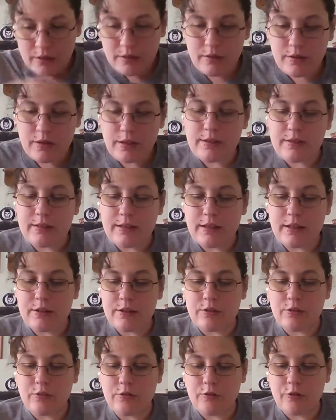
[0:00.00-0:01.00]
This
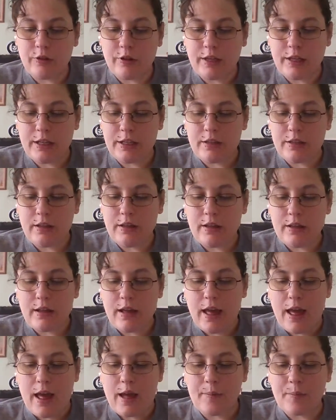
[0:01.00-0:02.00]
is green
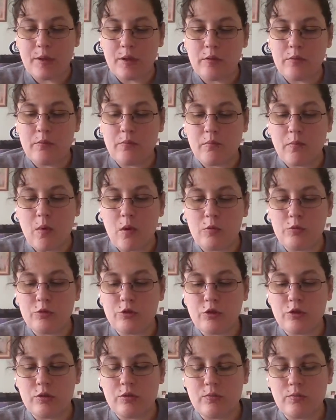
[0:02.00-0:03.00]
apple
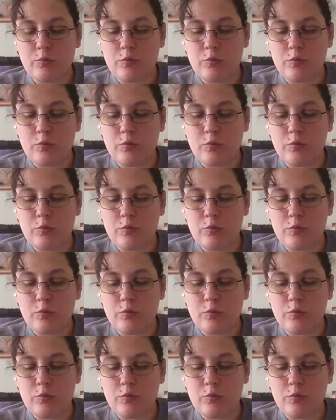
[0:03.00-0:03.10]
mochi.